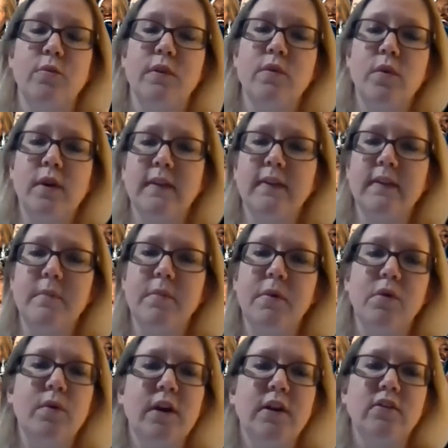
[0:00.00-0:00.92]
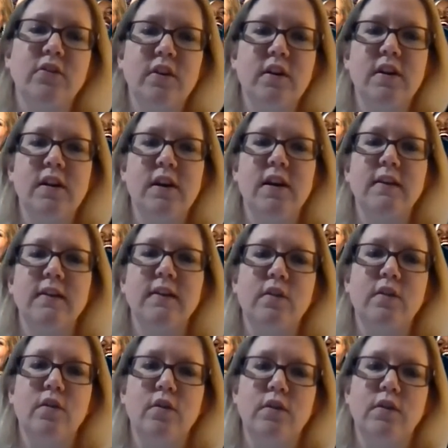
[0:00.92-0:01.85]
a one-step equation, and
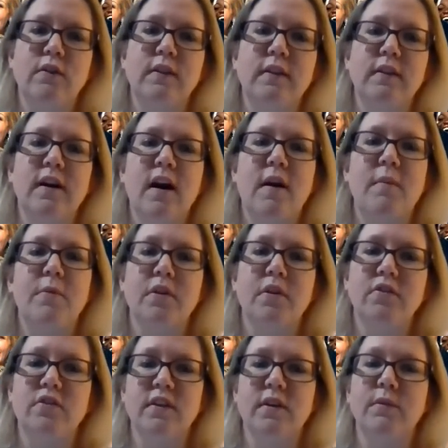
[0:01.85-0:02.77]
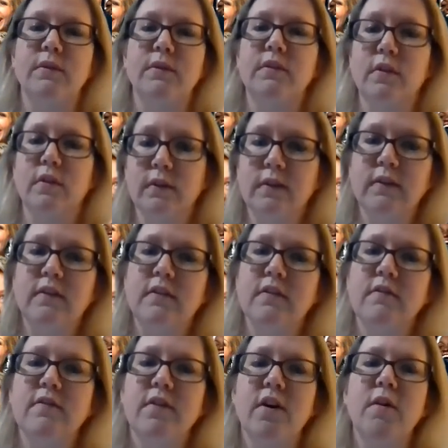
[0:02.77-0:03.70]
so using the operation that was closest
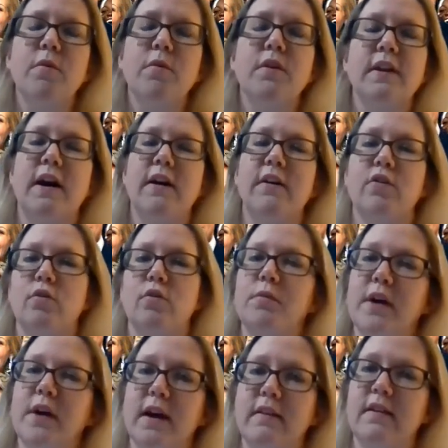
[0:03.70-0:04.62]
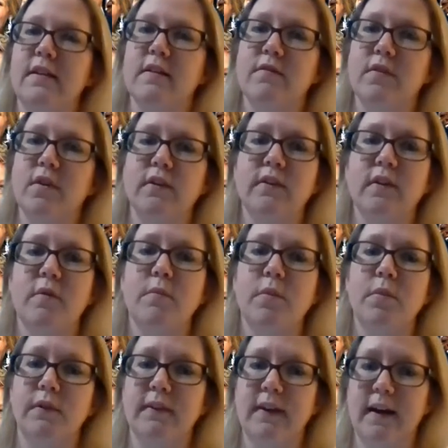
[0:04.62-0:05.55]
to the variable, now you'll apply the inverse on
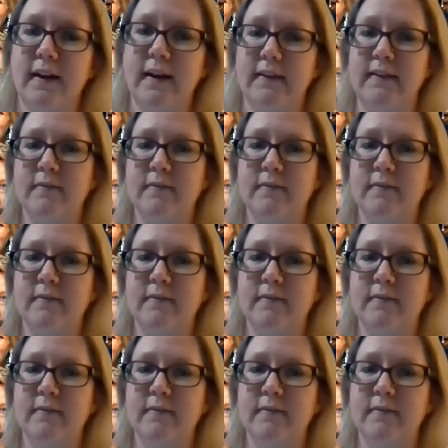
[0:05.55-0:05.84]
both sides.